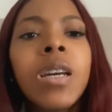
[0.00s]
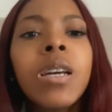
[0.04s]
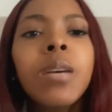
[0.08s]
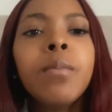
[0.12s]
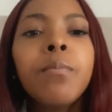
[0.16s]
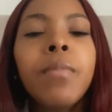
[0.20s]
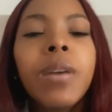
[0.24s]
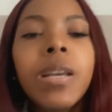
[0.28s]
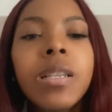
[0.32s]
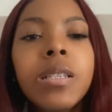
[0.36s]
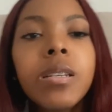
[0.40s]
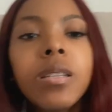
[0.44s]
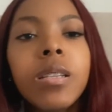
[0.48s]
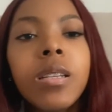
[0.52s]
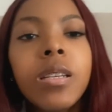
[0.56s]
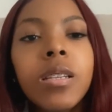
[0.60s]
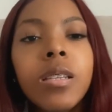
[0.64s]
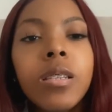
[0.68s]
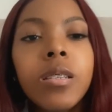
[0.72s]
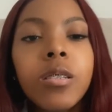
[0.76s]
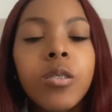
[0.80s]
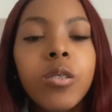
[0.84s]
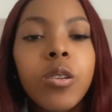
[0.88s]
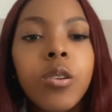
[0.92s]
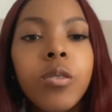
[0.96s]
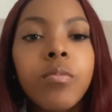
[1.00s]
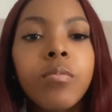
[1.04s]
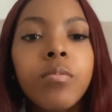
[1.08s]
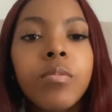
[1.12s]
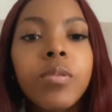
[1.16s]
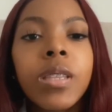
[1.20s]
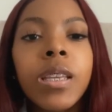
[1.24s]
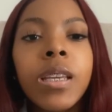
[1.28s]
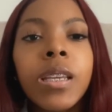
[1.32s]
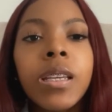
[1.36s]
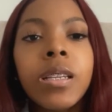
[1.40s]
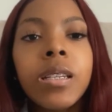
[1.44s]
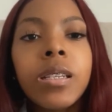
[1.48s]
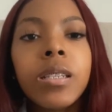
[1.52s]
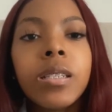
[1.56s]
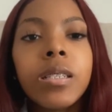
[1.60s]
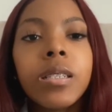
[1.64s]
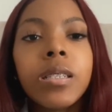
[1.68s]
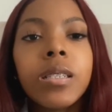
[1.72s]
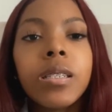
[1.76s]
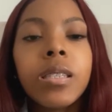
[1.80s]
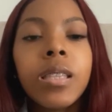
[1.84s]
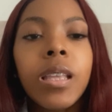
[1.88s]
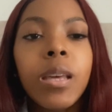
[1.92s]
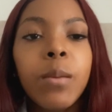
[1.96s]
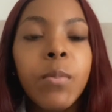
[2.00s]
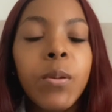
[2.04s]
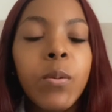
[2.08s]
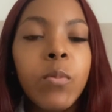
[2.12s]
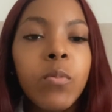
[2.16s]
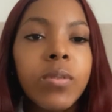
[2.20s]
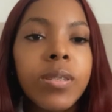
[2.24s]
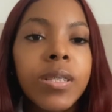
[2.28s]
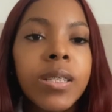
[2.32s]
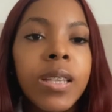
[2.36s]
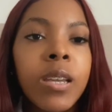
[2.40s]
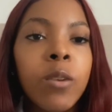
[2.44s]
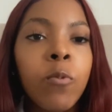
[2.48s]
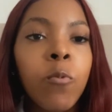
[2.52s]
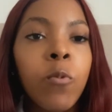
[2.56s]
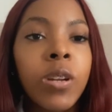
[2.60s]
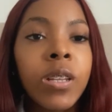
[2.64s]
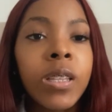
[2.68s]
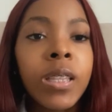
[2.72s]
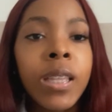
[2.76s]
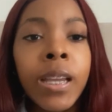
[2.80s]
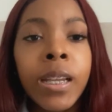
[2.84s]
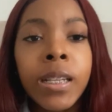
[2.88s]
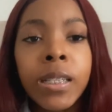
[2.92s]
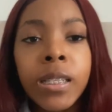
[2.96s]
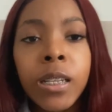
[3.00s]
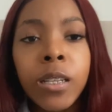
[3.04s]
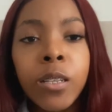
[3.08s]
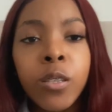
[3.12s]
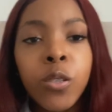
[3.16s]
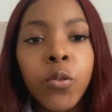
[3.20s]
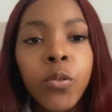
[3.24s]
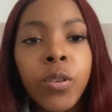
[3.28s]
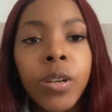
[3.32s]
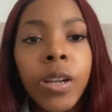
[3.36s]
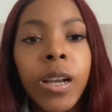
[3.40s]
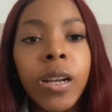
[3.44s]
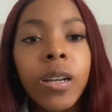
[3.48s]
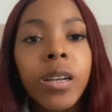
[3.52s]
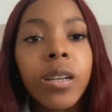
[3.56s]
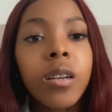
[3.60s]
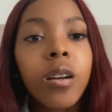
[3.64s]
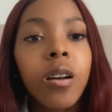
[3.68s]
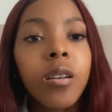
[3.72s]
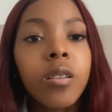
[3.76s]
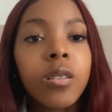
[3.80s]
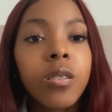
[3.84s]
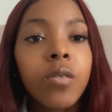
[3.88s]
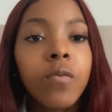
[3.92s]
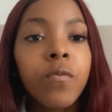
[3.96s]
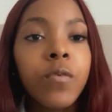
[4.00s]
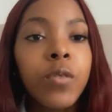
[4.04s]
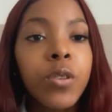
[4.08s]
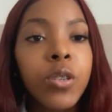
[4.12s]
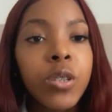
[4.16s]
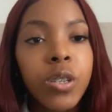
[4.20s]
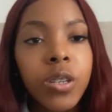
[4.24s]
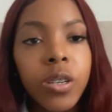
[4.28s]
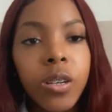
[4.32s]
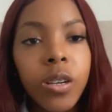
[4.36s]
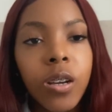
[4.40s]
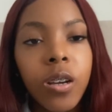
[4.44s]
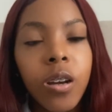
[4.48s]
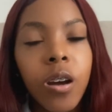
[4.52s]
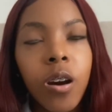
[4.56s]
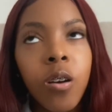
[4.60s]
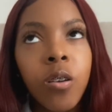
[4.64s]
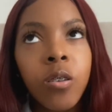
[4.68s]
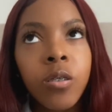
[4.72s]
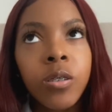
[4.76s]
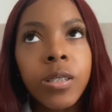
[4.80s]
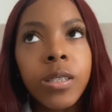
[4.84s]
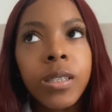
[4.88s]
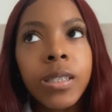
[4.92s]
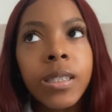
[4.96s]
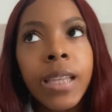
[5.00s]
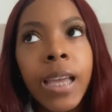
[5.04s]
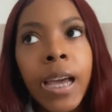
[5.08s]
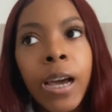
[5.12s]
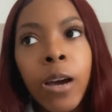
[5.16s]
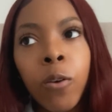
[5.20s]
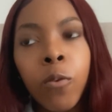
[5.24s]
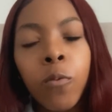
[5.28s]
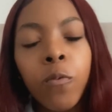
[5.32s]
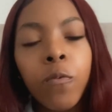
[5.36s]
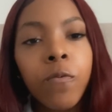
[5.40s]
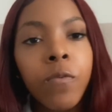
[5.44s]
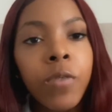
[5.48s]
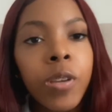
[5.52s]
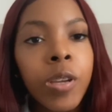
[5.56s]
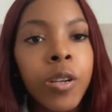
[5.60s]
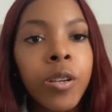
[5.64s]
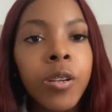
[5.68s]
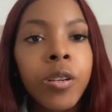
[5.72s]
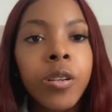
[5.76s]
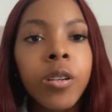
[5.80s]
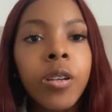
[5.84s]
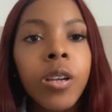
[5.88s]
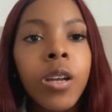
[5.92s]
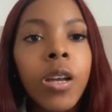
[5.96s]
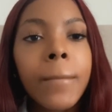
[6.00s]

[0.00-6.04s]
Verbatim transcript: basically certain things that people say whether they intend to or not could cause confusion could cause doubt fear